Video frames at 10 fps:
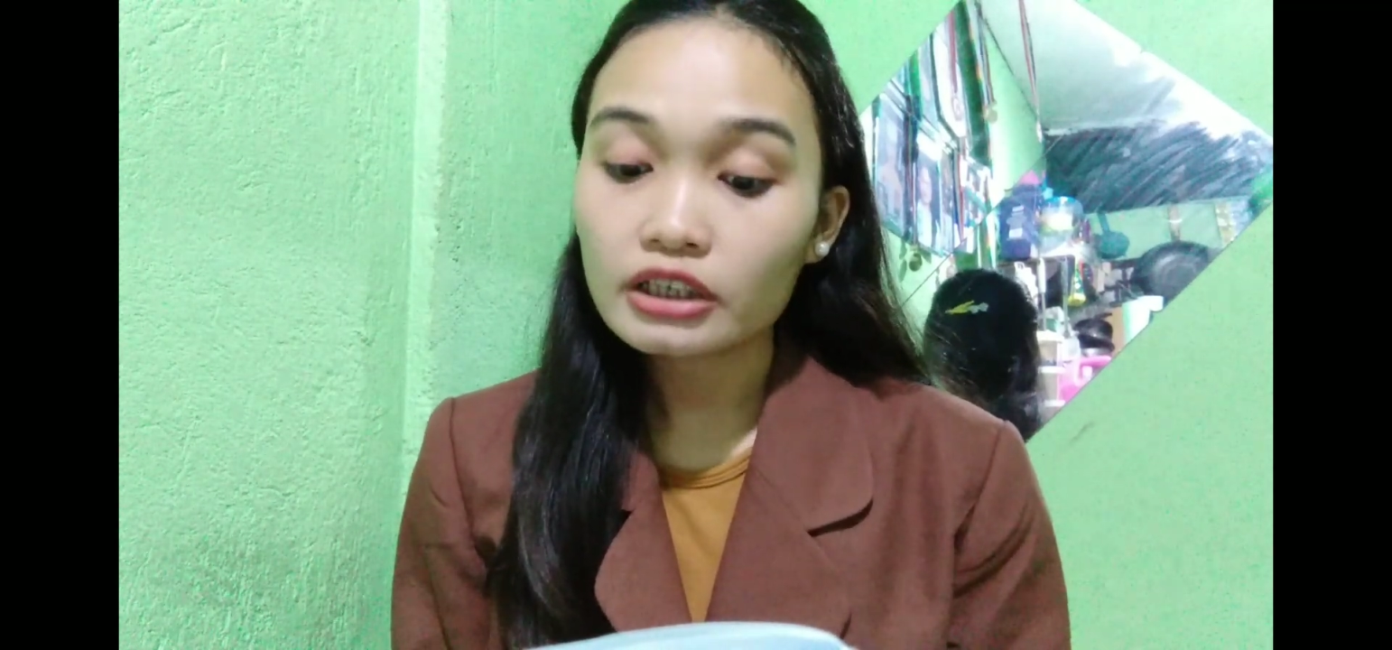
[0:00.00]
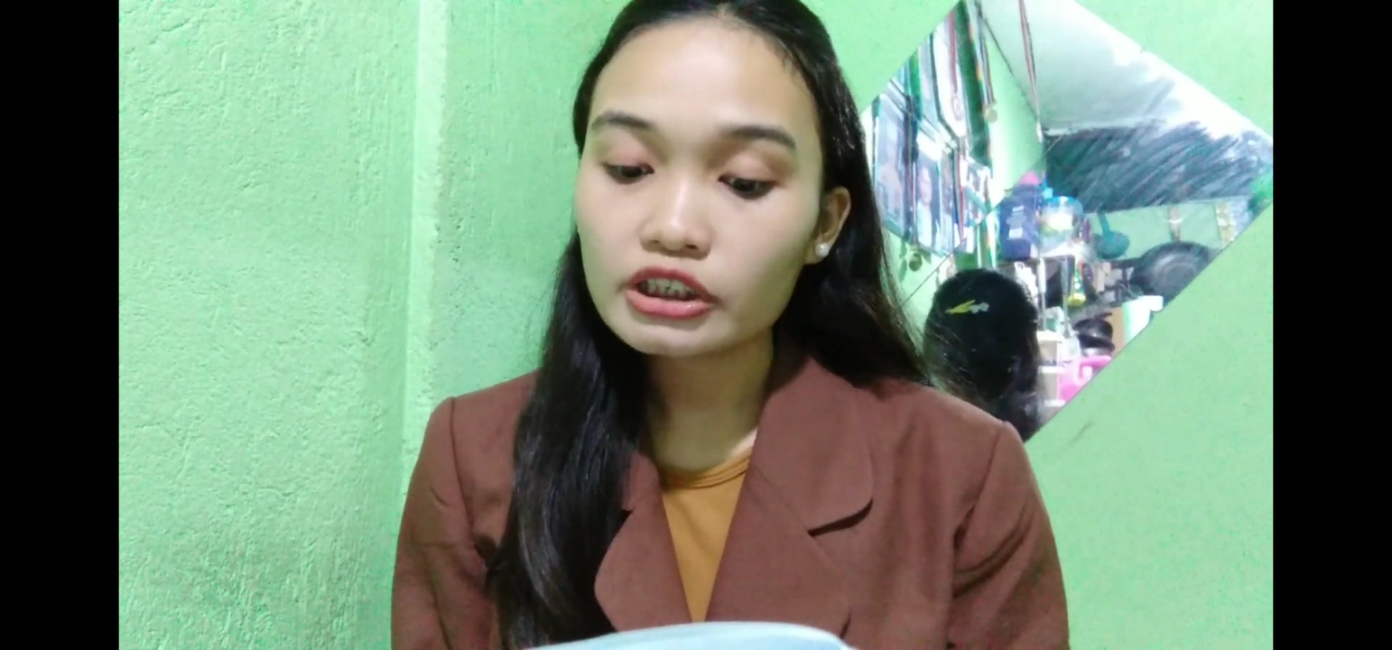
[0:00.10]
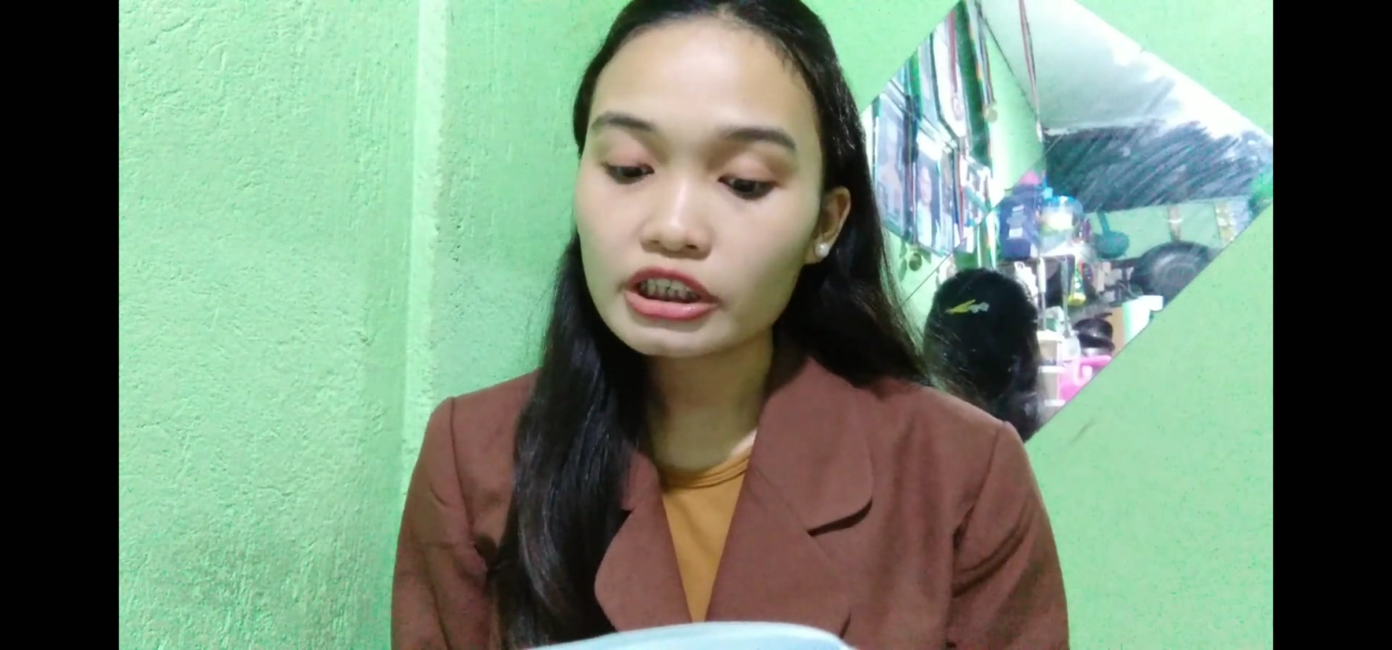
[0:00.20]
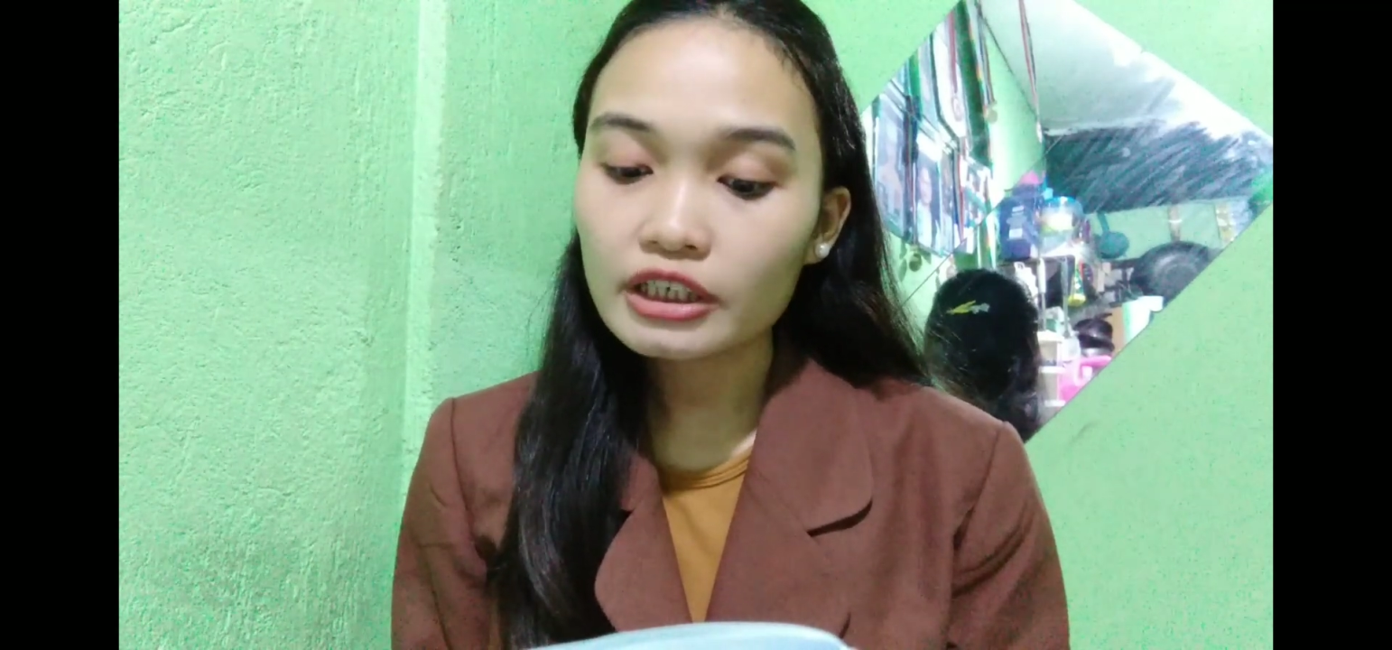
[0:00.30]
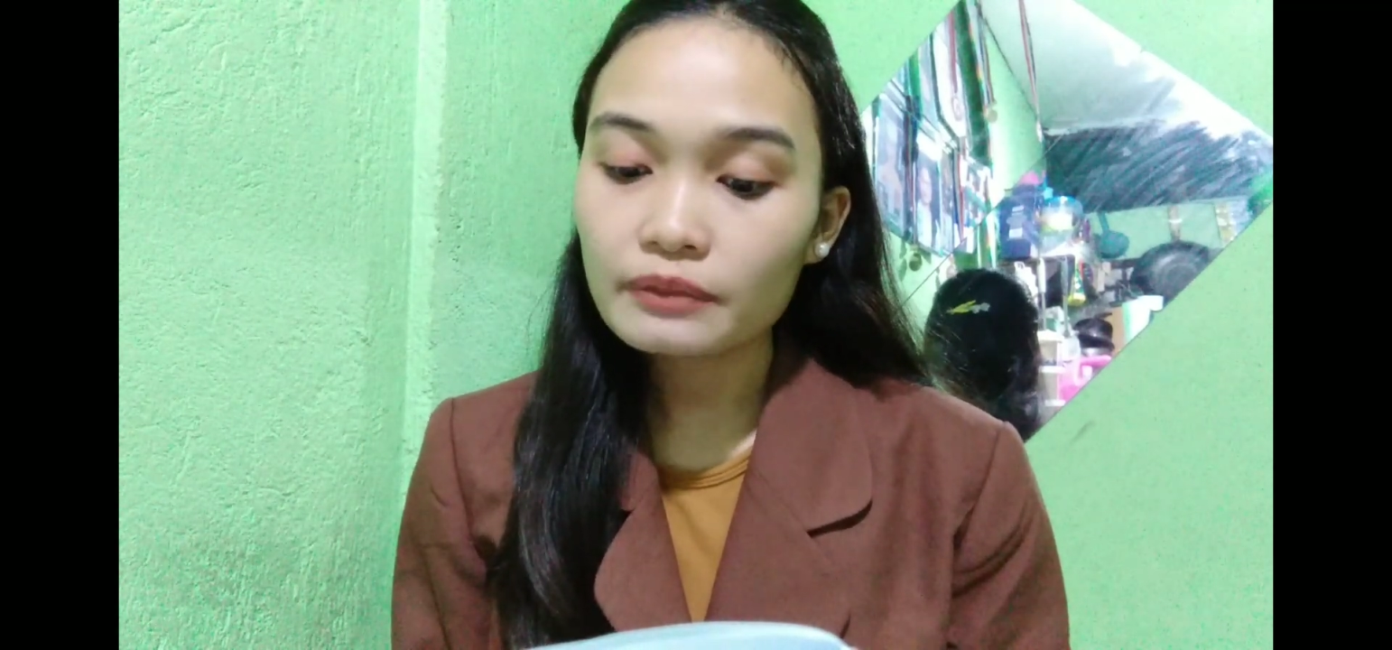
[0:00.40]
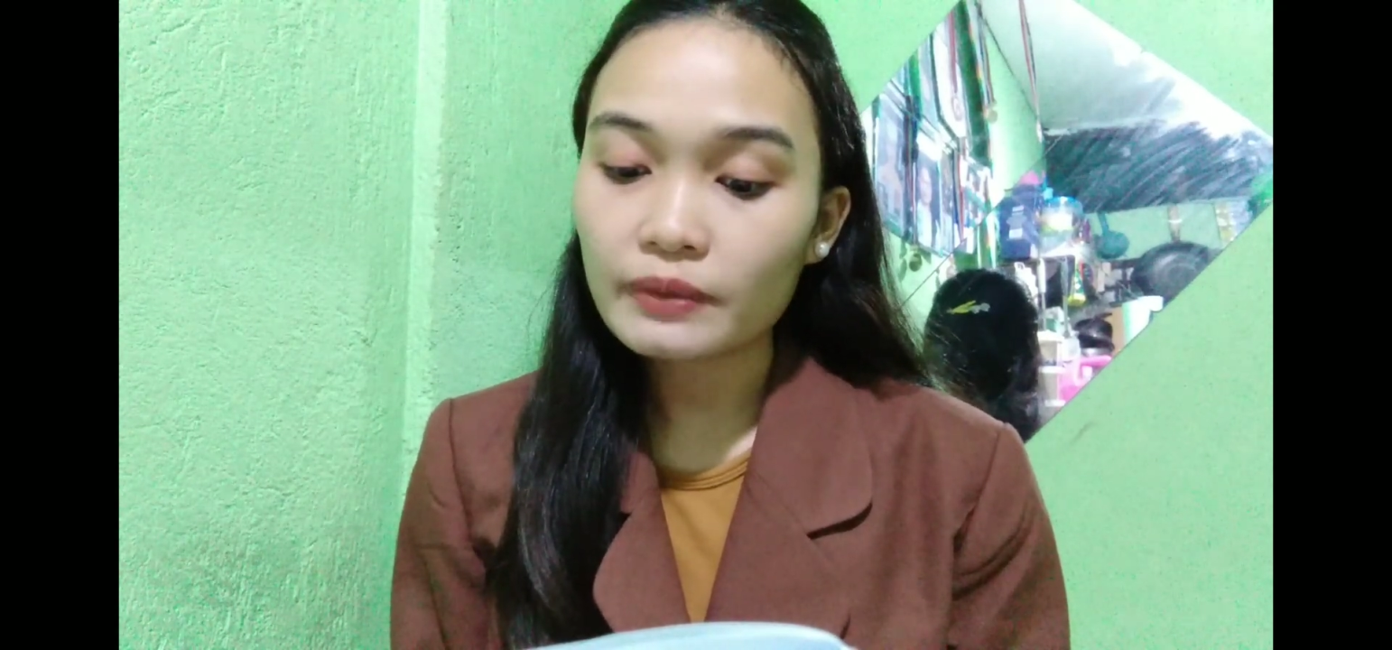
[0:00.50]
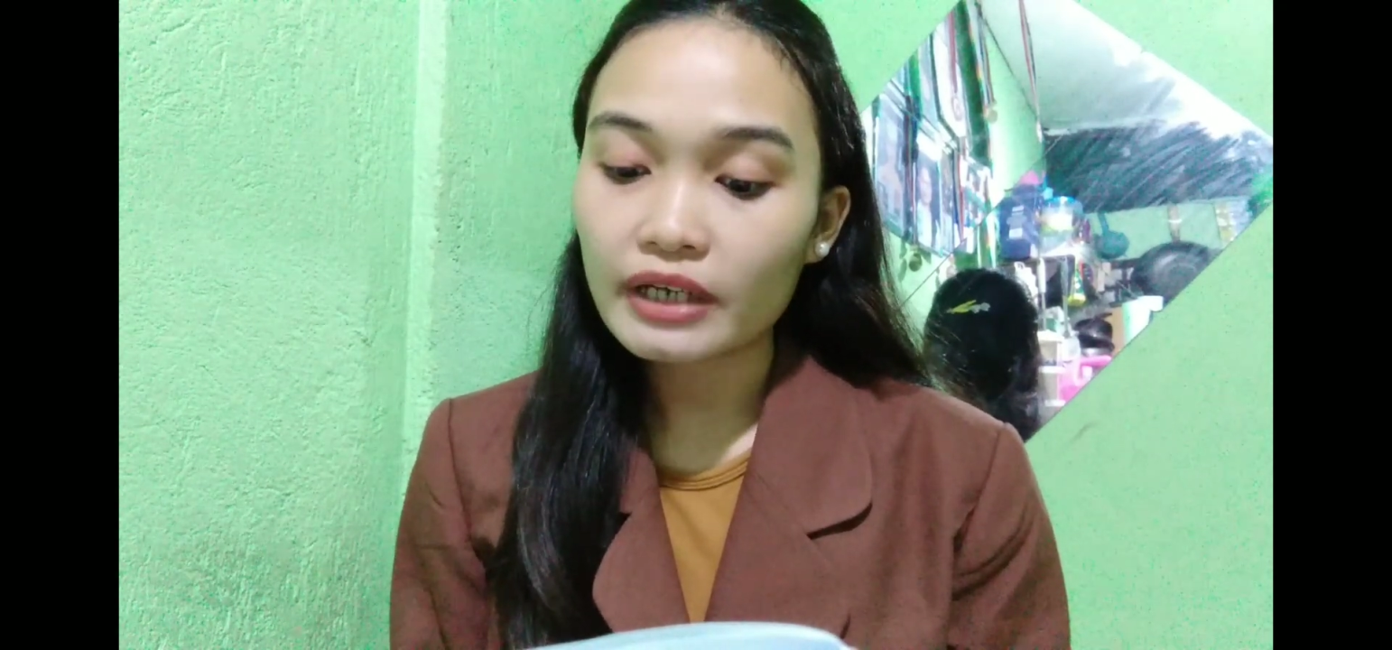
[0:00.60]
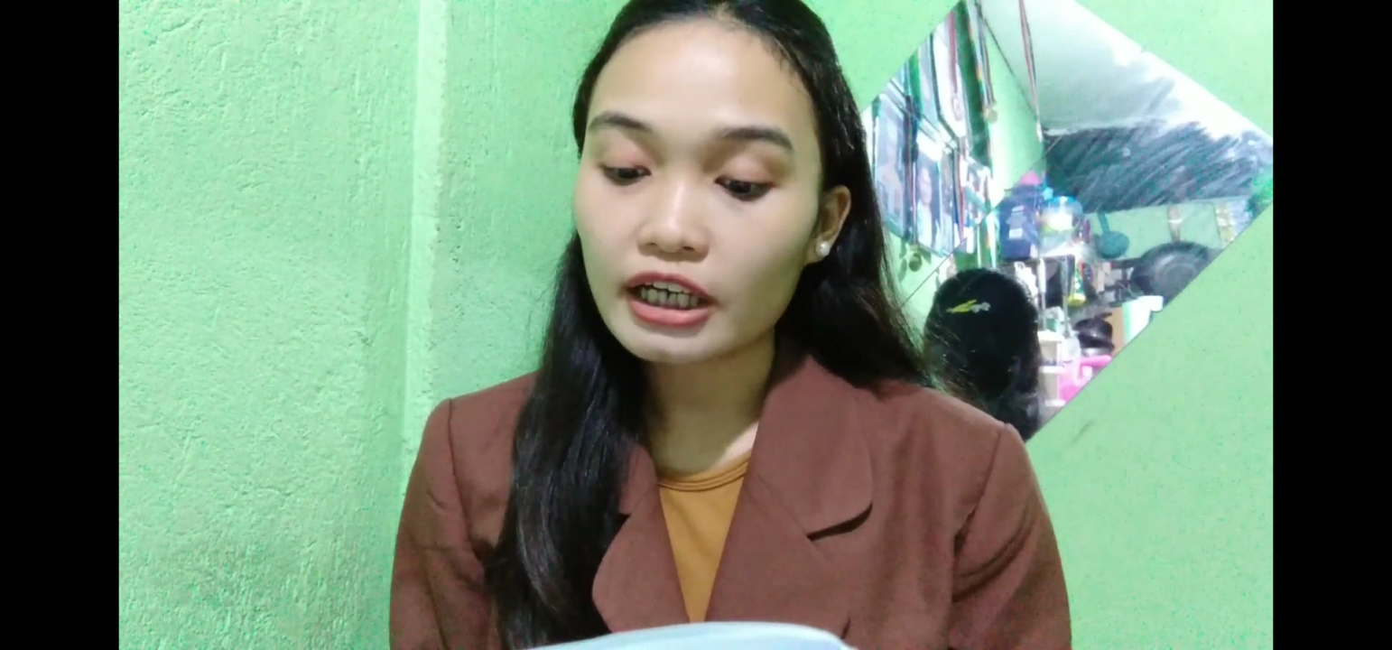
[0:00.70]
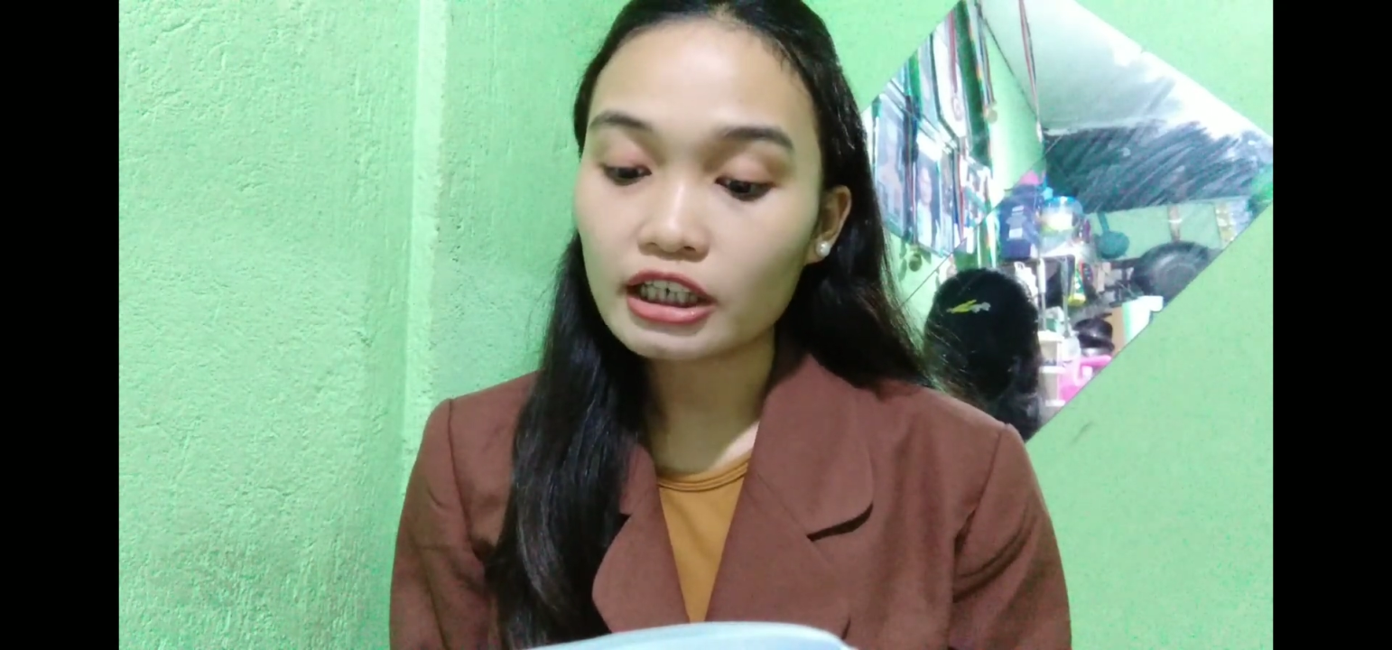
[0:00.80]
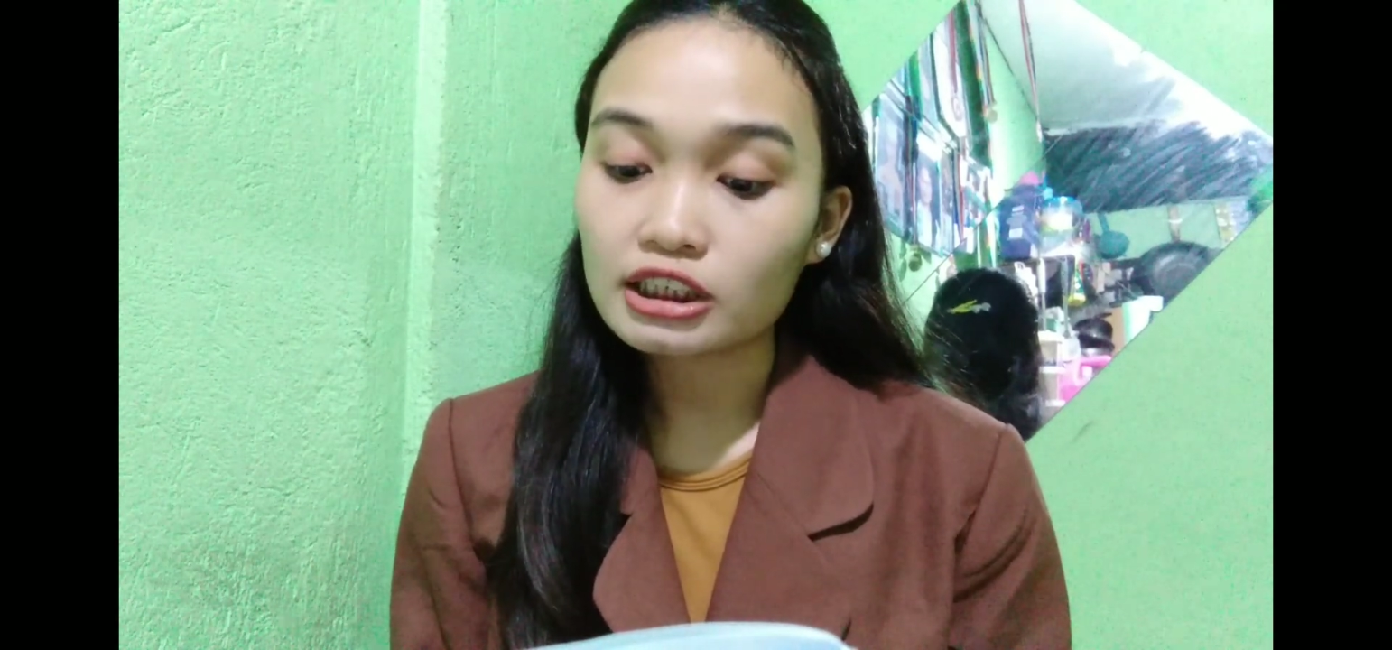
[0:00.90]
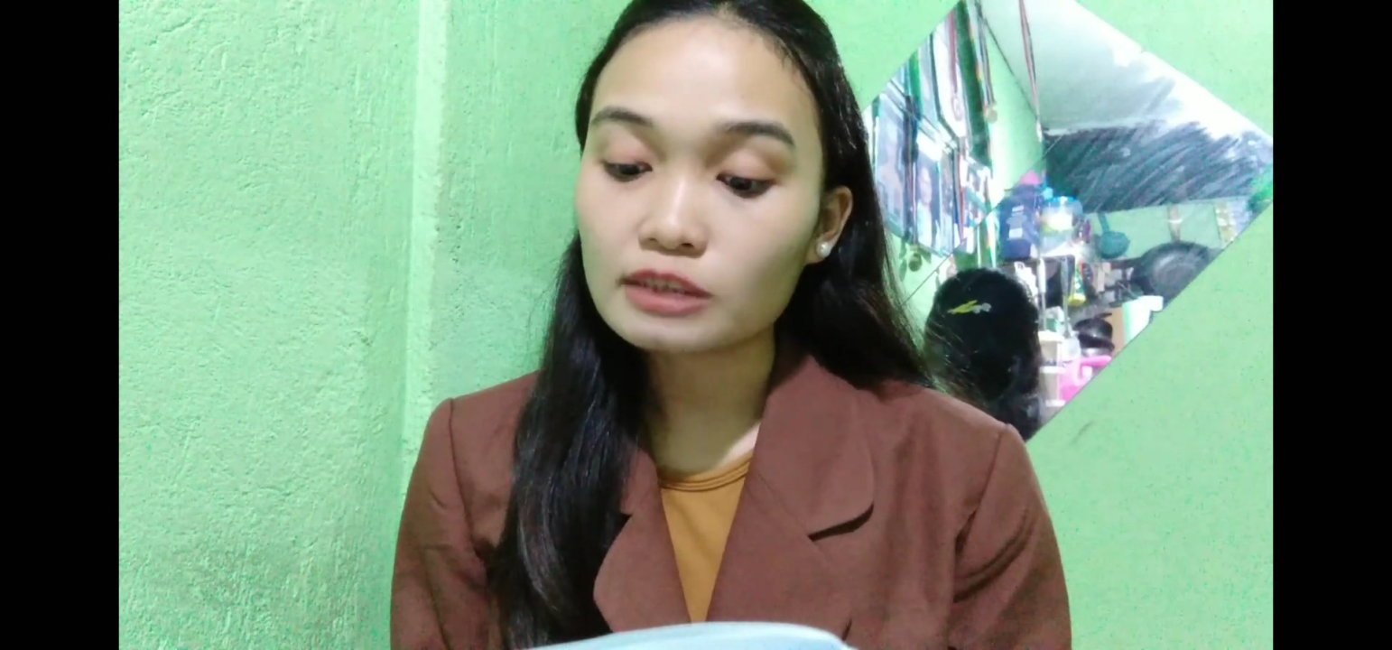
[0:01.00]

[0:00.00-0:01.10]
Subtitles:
JDPA